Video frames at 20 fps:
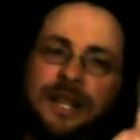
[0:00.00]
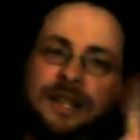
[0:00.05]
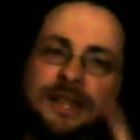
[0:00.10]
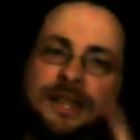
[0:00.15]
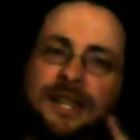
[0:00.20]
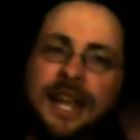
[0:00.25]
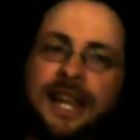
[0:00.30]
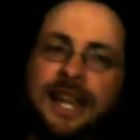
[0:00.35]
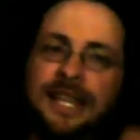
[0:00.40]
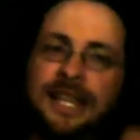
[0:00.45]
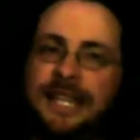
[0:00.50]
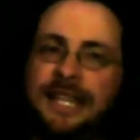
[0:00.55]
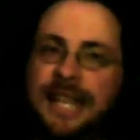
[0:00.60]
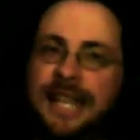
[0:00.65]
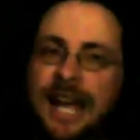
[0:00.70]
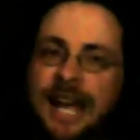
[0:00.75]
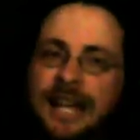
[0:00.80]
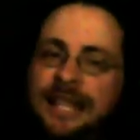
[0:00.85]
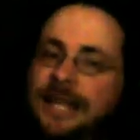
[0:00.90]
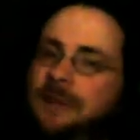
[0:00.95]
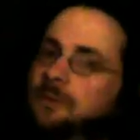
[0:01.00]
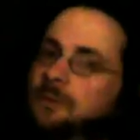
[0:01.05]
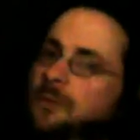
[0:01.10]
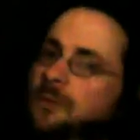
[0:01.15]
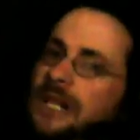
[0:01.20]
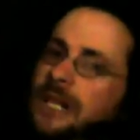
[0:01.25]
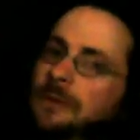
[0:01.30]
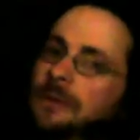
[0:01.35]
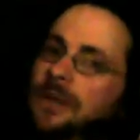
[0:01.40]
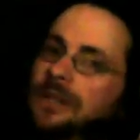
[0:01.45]
that that guy that
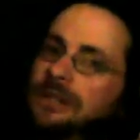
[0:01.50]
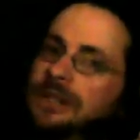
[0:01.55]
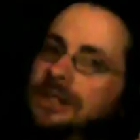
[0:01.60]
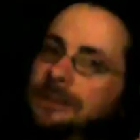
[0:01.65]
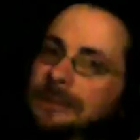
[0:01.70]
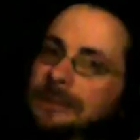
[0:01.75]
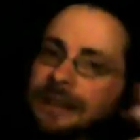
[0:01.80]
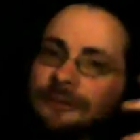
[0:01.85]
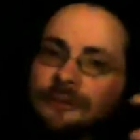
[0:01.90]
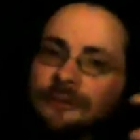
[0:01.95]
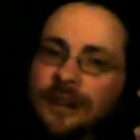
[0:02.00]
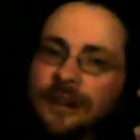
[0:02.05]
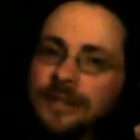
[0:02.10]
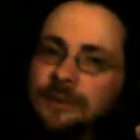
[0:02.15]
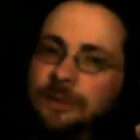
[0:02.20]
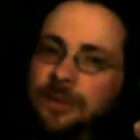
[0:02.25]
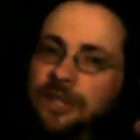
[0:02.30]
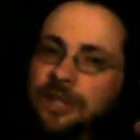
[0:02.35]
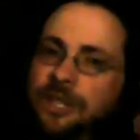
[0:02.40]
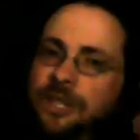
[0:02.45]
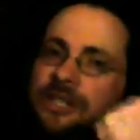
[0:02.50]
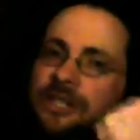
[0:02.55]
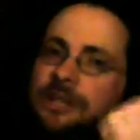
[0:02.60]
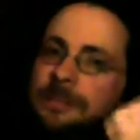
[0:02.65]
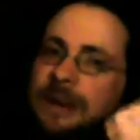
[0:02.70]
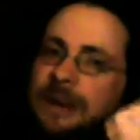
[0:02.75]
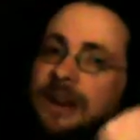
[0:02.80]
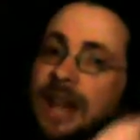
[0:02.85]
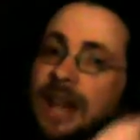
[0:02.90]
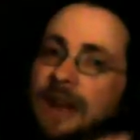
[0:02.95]
really wants to make friends with just about